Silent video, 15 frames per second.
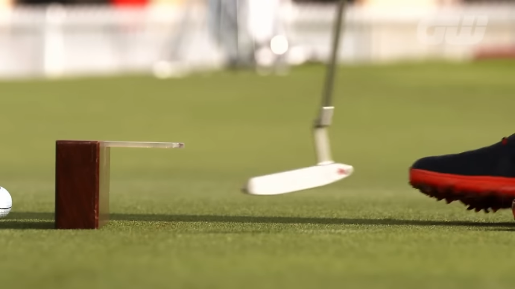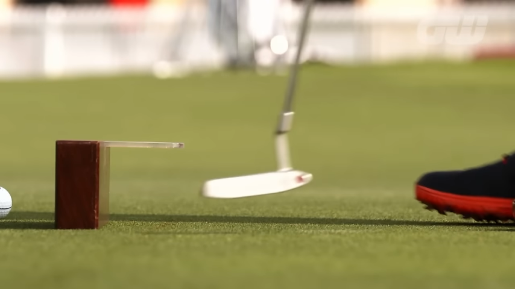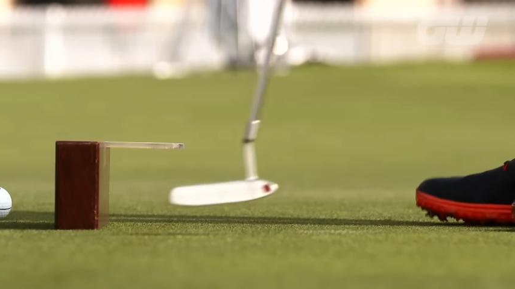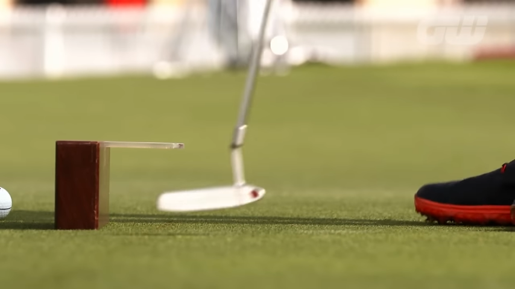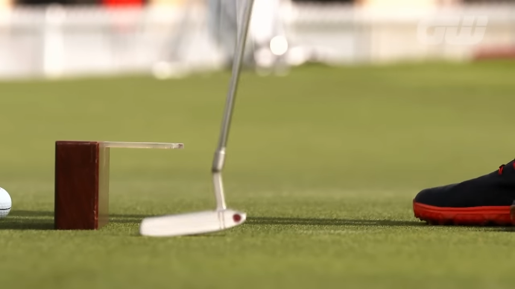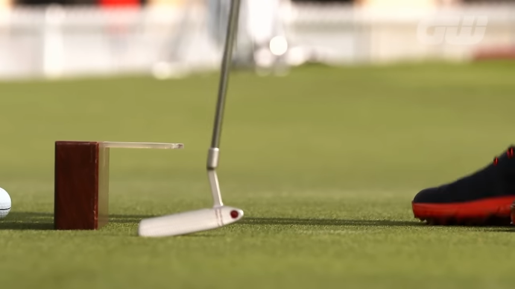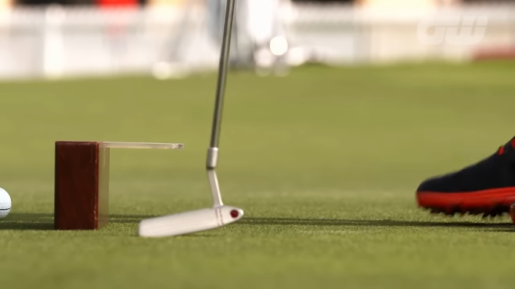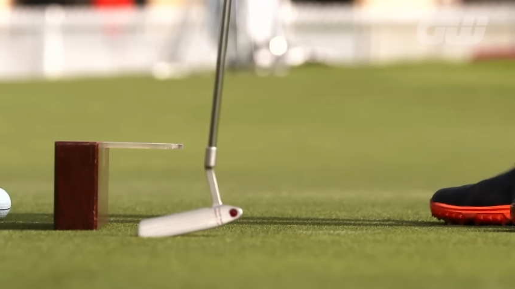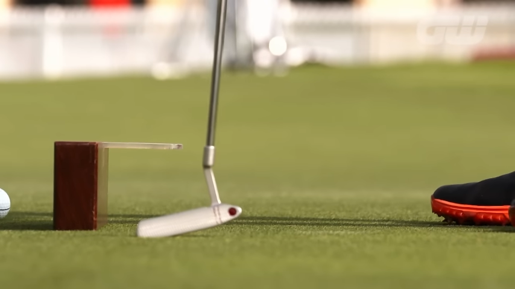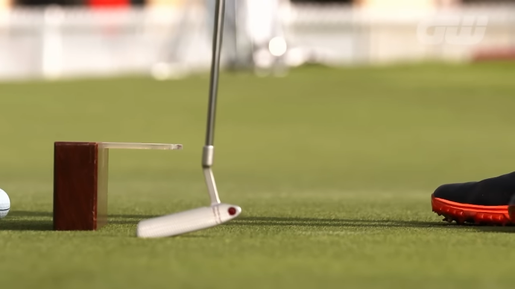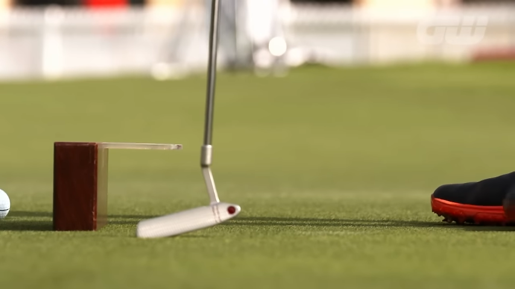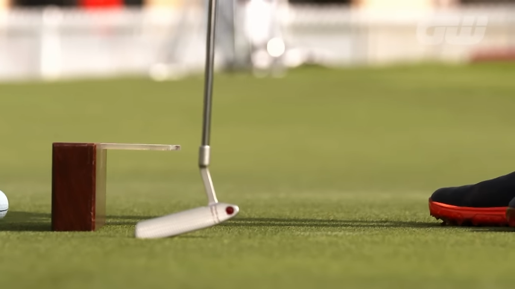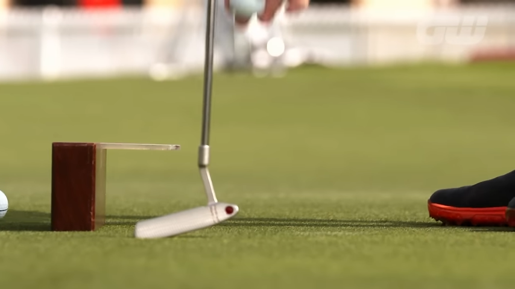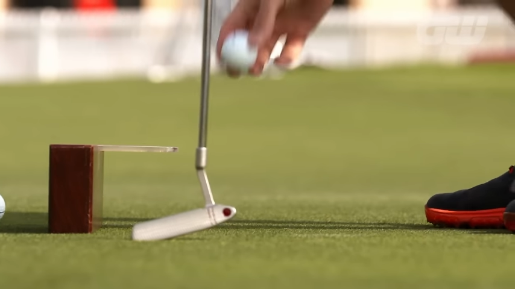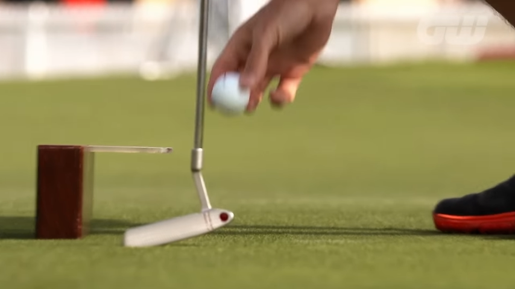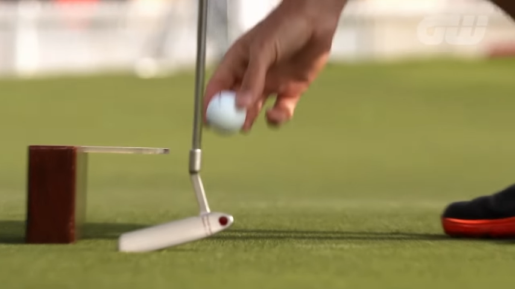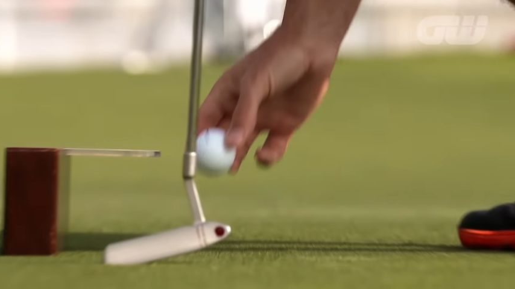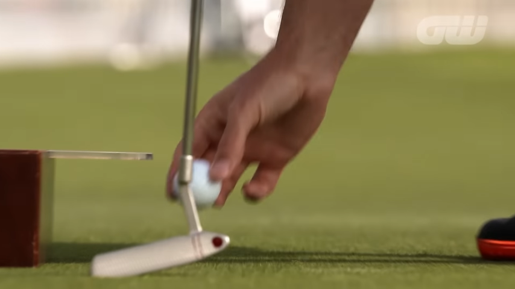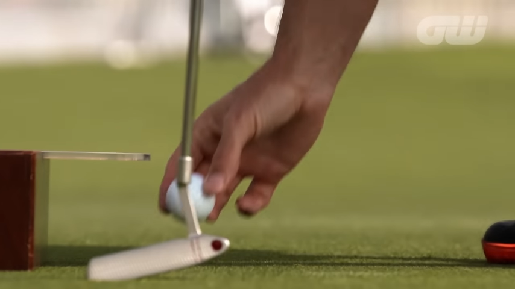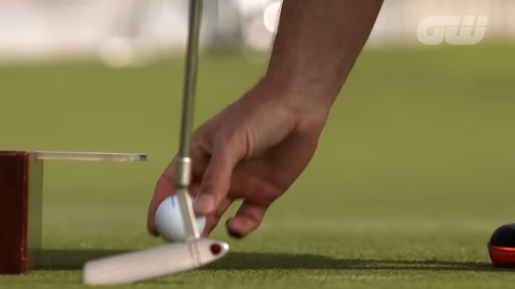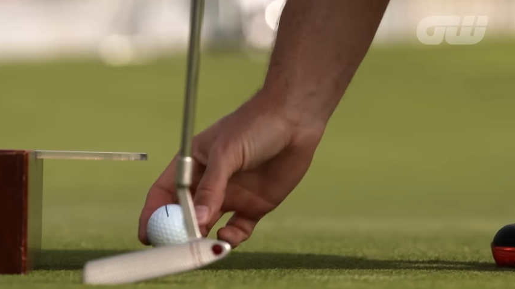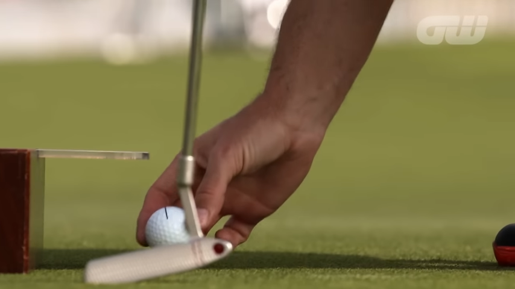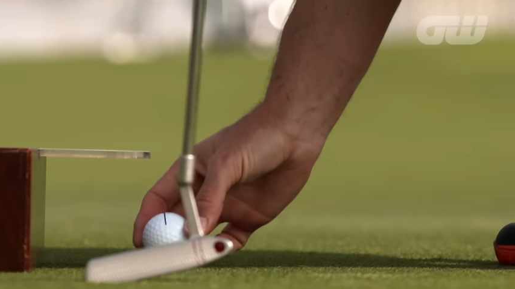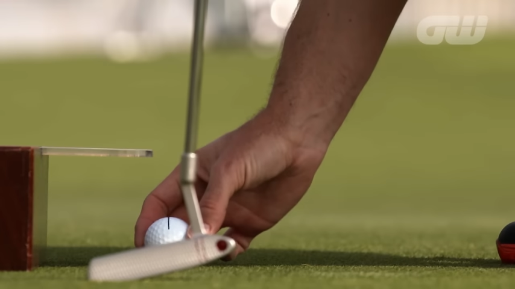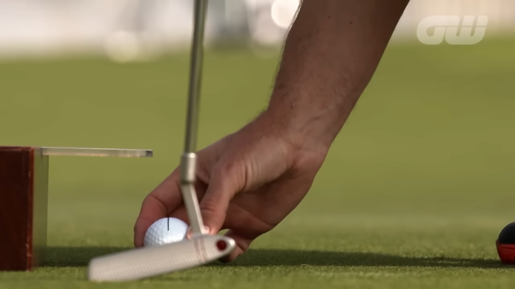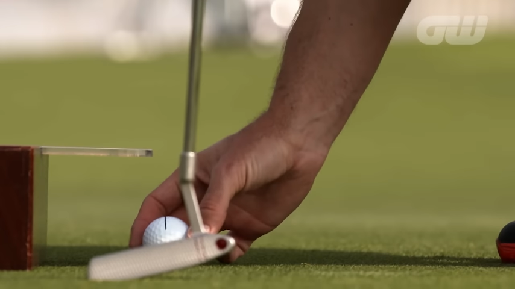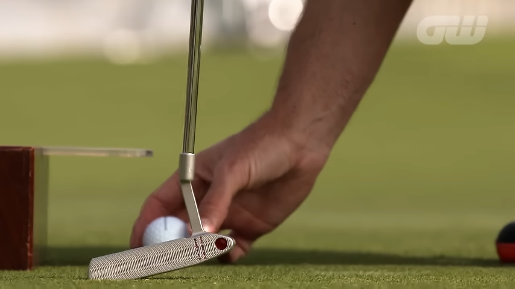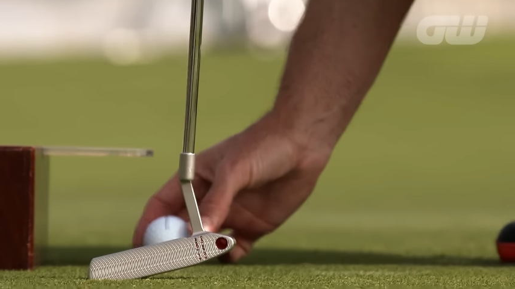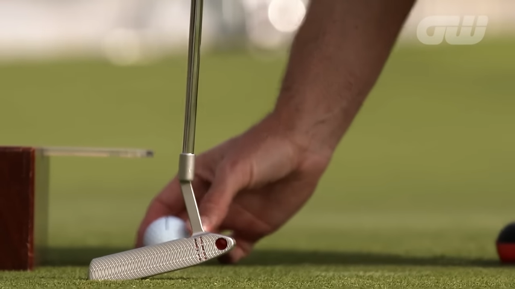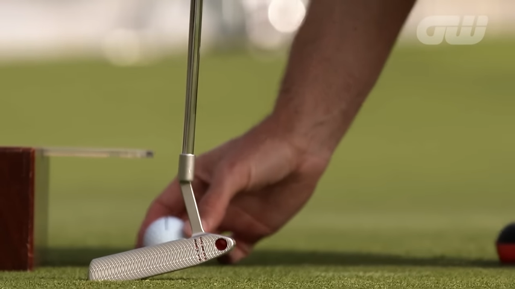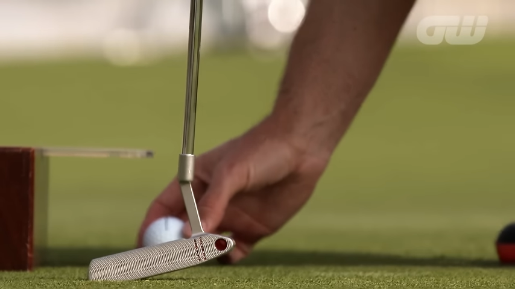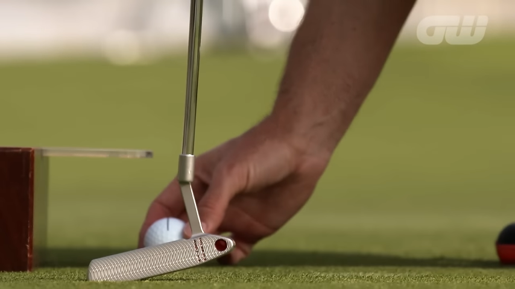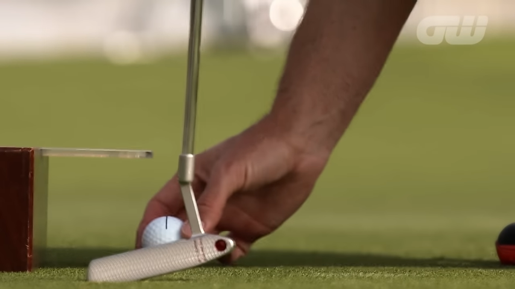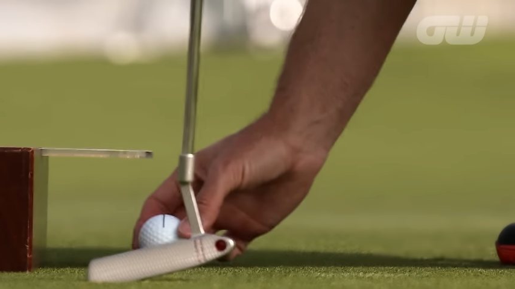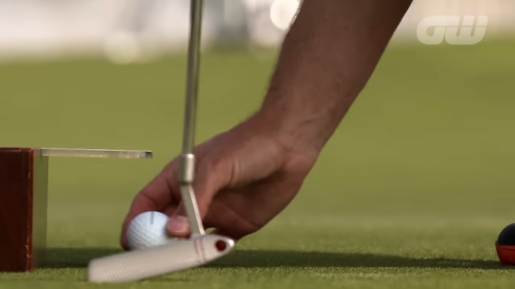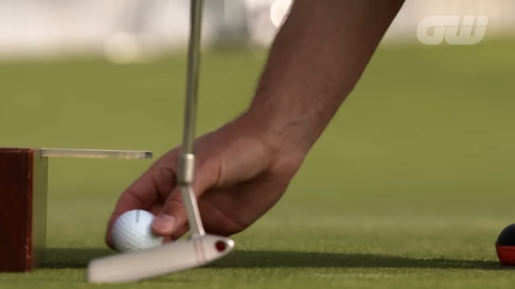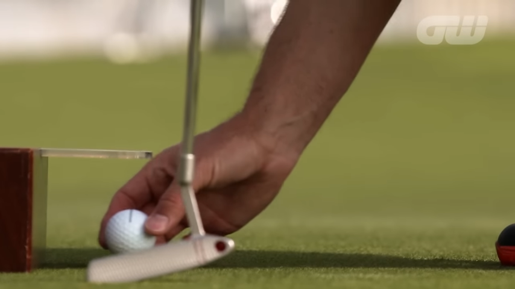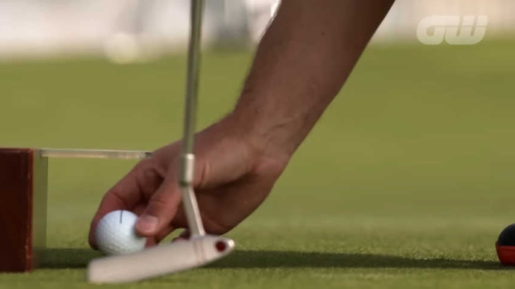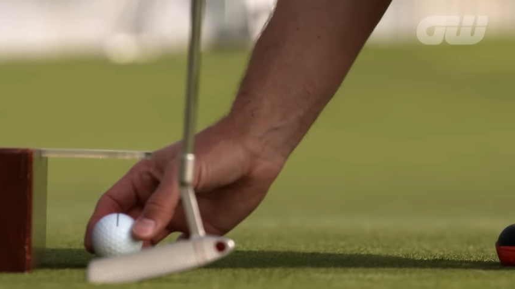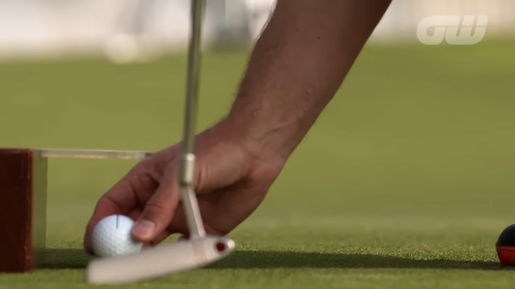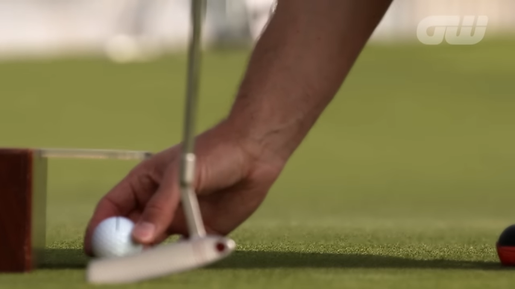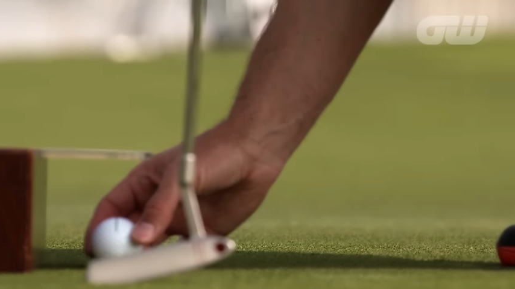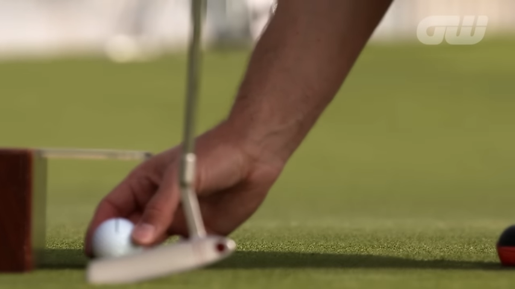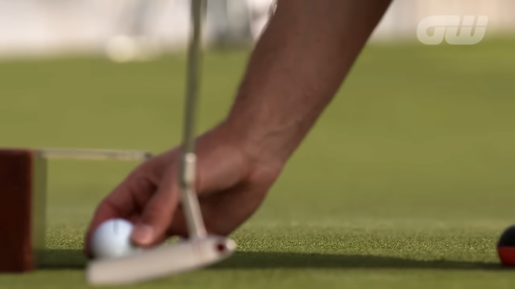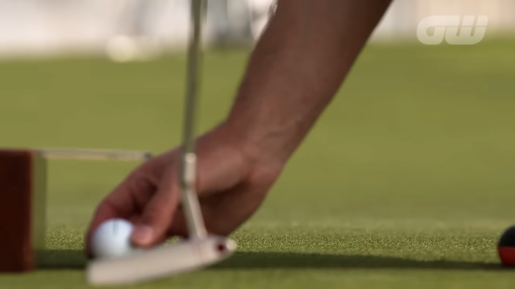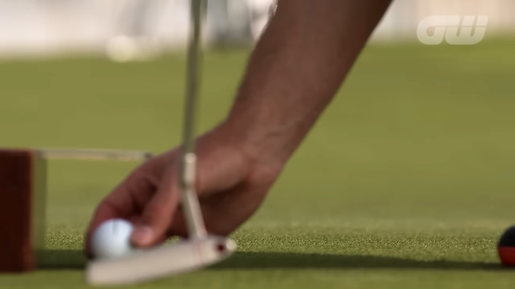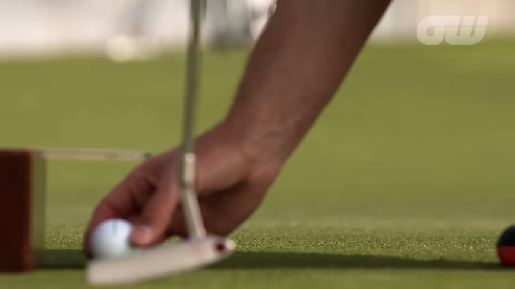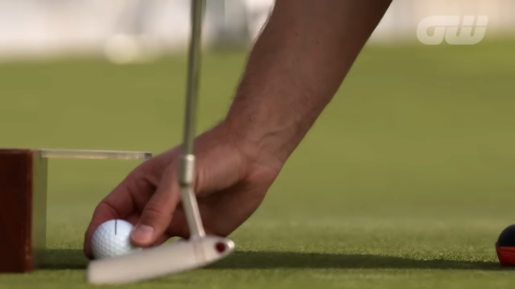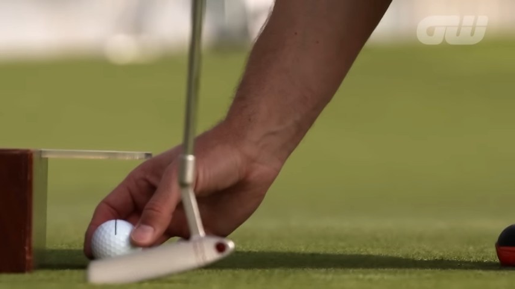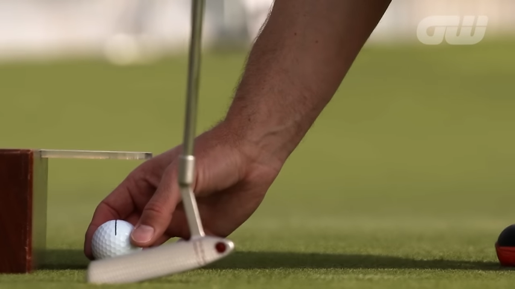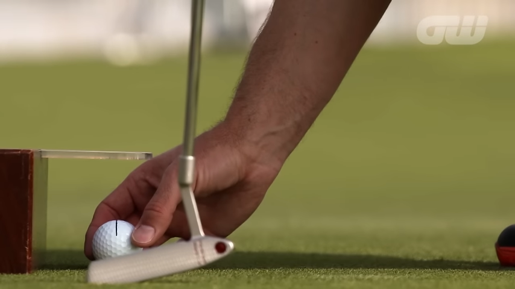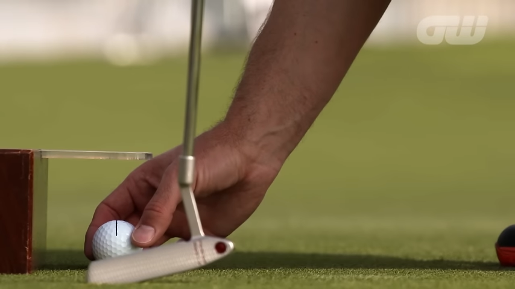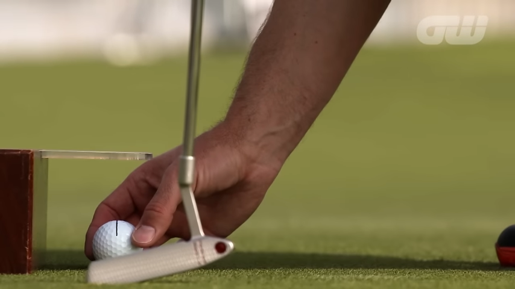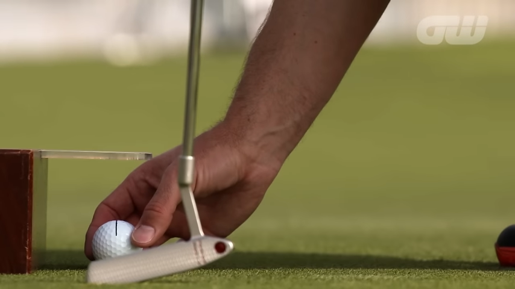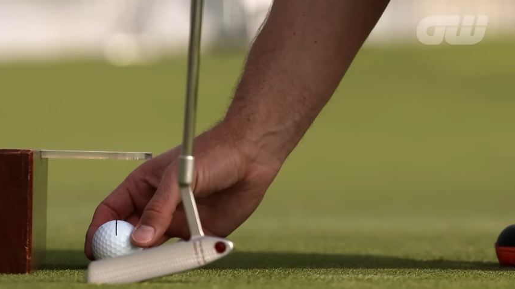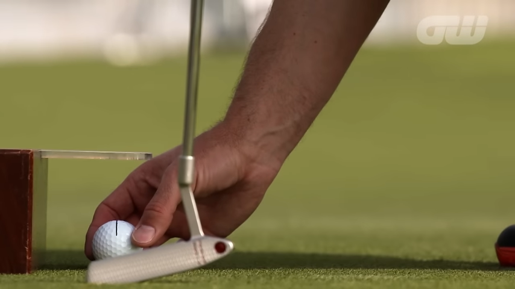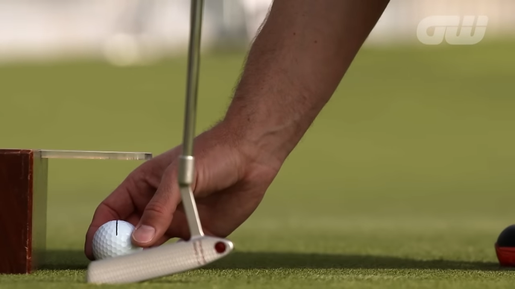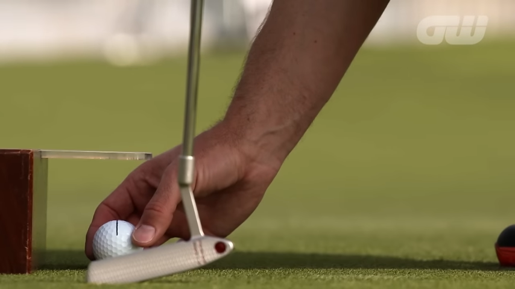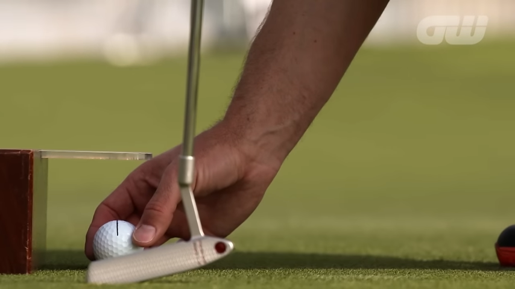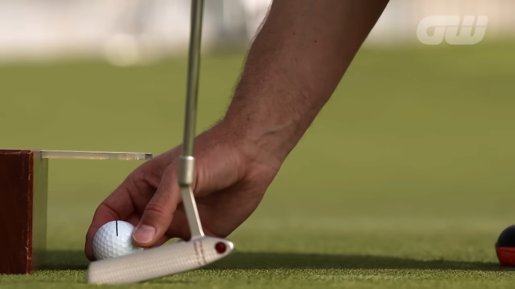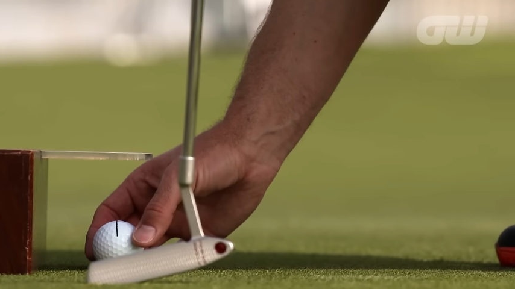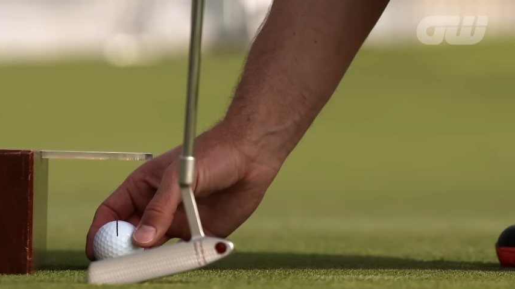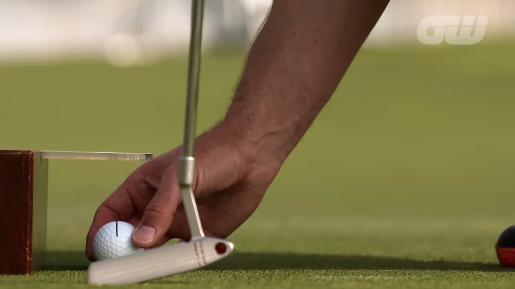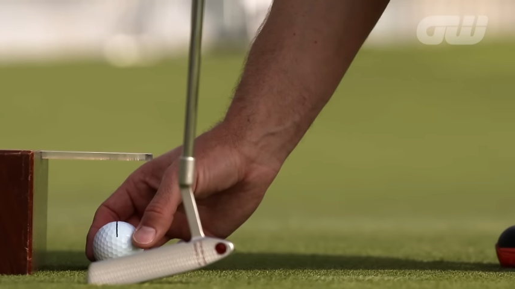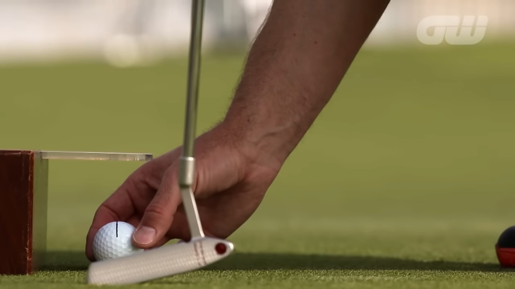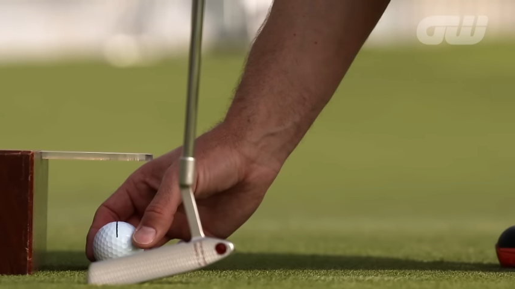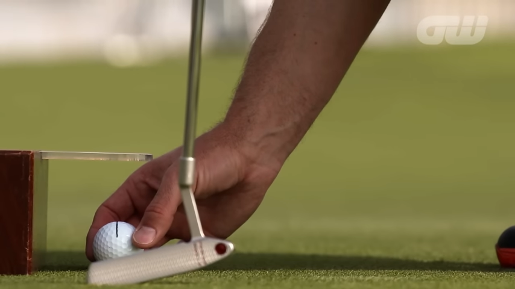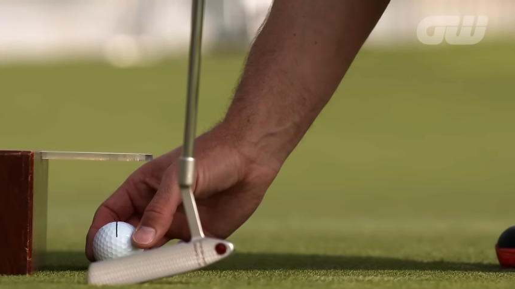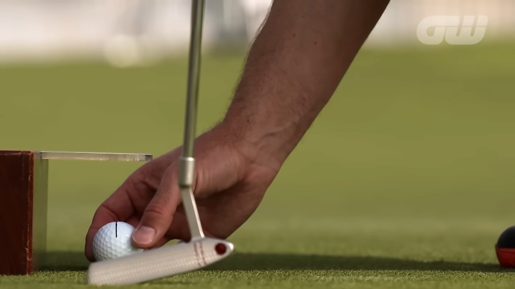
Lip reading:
No face is visible, so there are no lips to read.